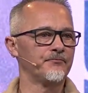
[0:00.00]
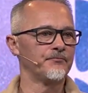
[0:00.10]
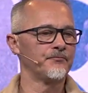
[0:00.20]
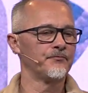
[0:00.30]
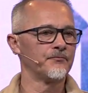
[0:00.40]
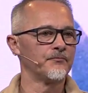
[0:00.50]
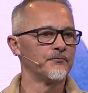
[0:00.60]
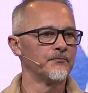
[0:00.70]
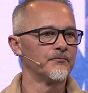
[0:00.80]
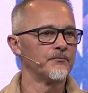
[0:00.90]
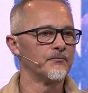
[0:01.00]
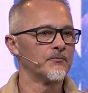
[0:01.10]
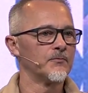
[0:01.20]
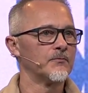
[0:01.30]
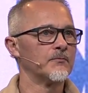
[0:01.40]

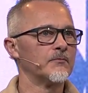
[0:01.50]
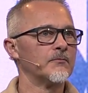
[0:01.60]
(silence)